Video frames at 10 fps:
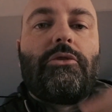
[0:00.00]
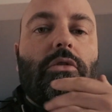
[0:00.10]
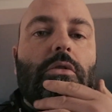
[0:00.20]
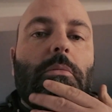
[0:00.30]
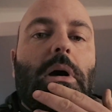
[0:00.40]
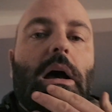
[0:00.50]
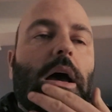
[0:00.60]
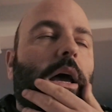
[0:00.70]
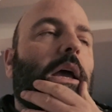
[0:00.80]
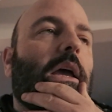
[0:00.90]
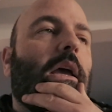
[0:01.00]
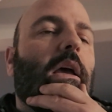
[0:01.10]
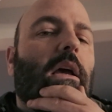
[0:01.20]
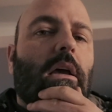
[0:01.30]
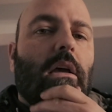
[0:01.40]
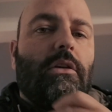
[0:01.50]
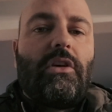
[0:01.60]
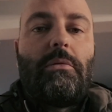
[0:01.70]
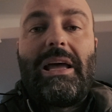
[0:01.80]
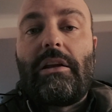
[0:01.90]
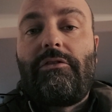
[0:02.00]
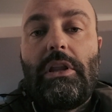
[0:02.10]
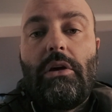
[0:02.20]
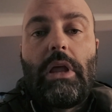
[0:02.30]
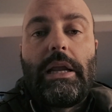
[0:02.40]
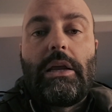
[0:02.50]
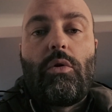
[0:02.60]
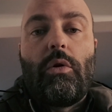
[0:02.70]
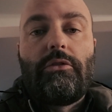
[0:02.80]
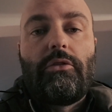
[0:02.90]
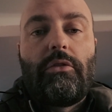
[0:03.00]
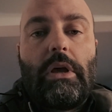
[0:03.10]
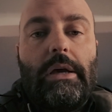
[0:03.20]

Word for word: to my cinematic video lighting course.